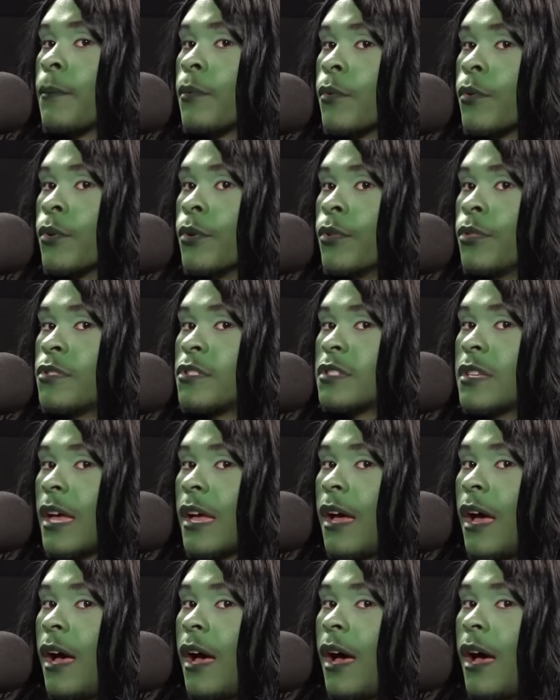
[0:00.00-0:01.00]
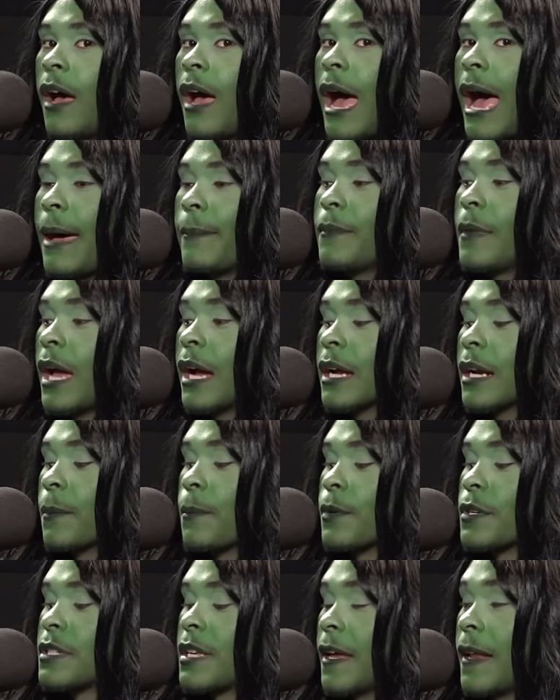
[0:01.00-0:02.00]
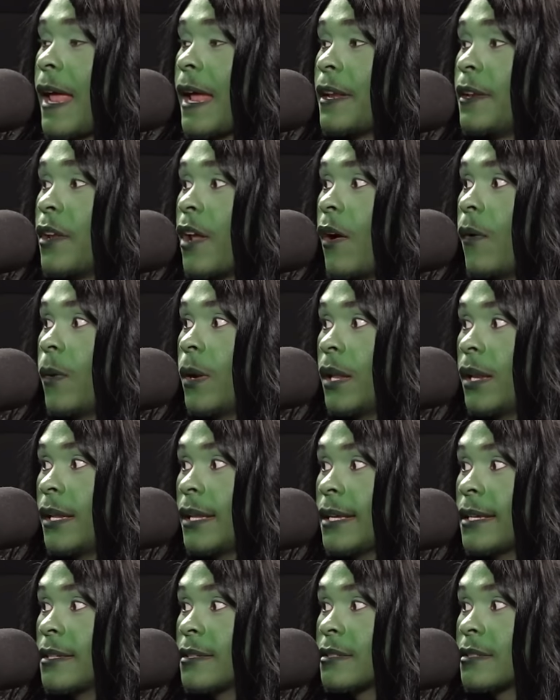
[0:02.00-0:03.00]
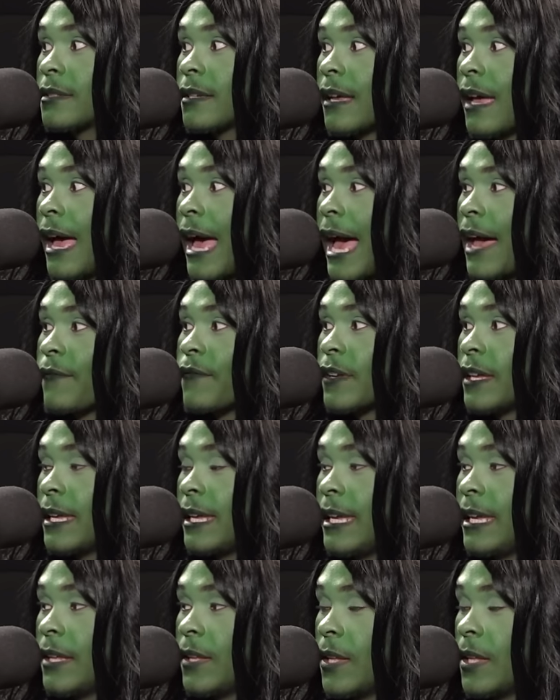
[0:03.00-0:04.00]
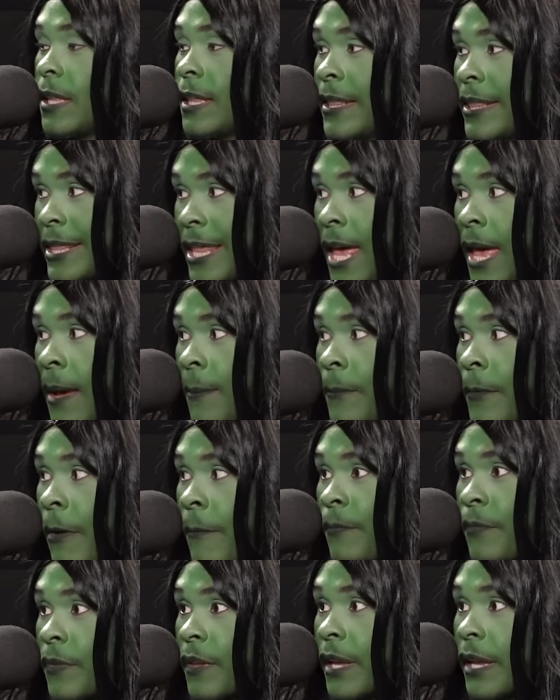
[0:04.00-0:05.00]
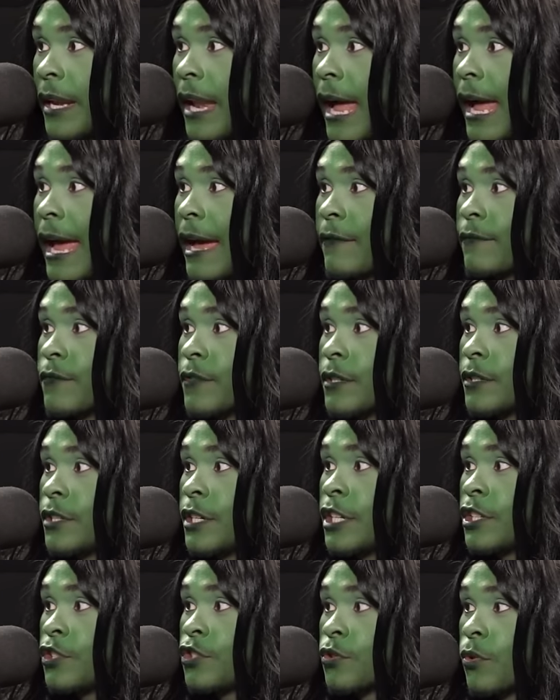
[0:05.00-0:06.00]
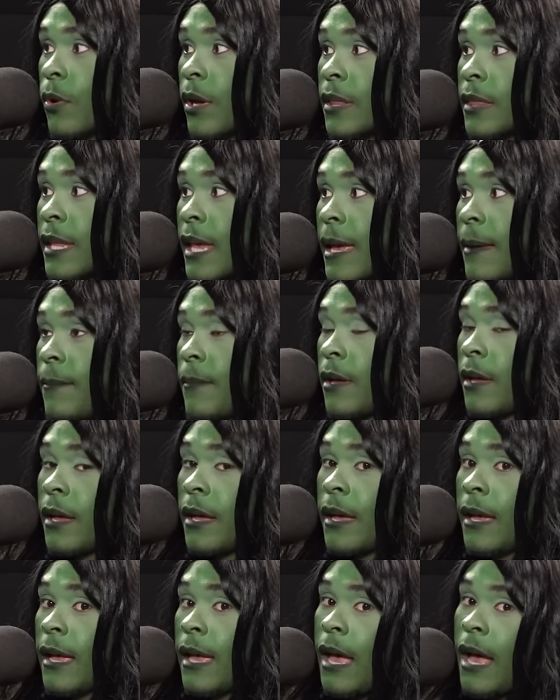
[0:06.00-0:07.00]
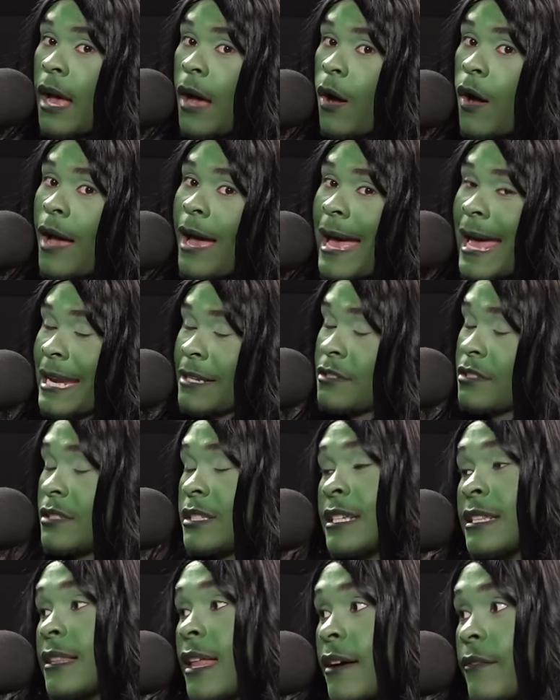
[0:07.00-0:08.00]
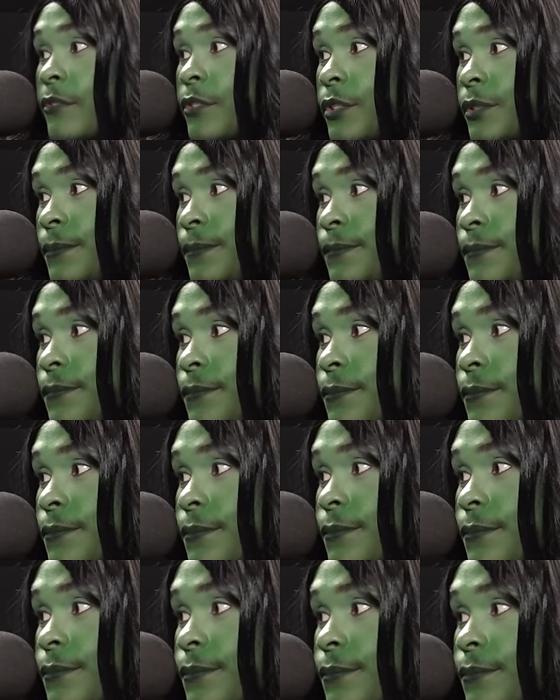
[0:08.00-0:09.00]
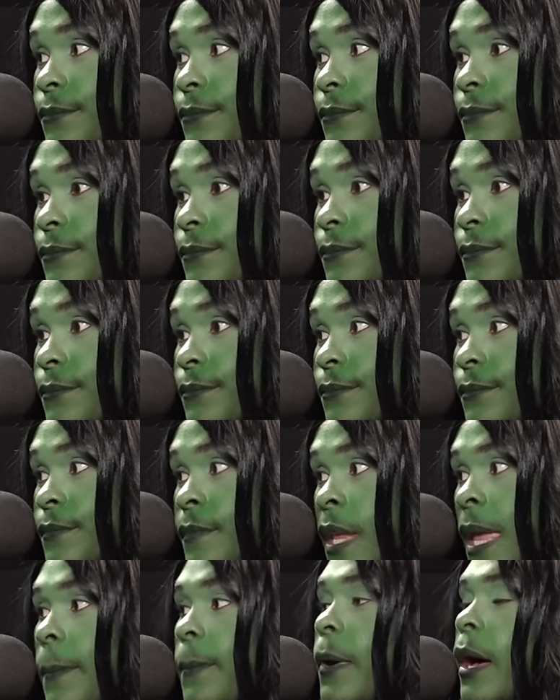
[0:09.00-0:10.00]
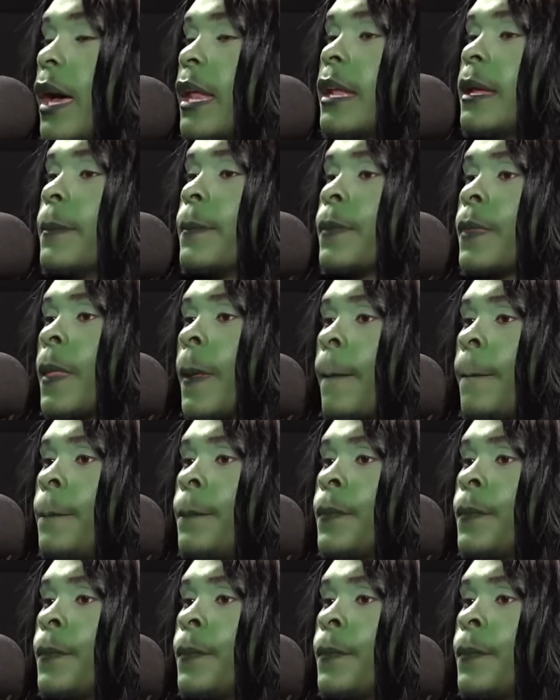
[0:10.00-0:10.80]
Ruths. Uh, I'm not gonna pretend I know what it is. I'm gonna look I've it up. eaten them and I have enjoyed them at a sea level. Okay. Oh, it's but peanuts.